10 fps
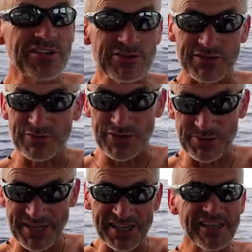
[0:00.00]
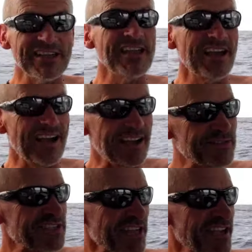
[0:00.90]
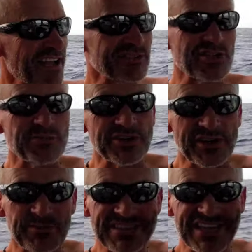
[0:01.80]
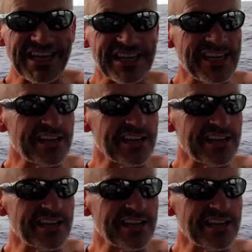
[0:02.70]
useful to me. I have to say algebra, particularly